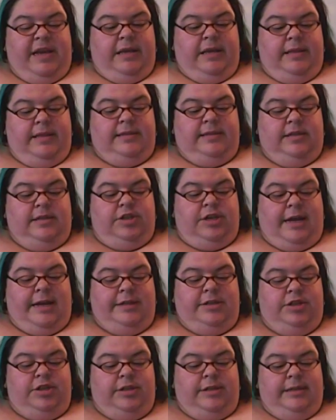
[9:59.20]
you guys
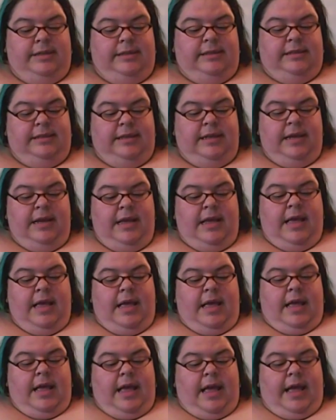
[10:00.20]
making the
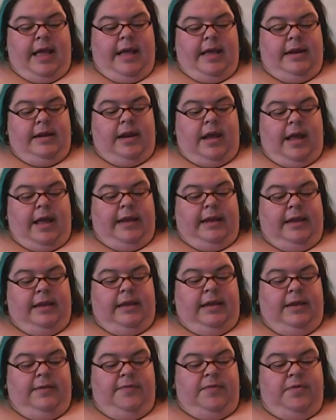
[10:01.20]
suggestions.
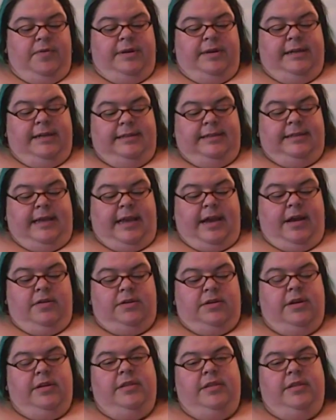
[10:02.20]
And I can give you a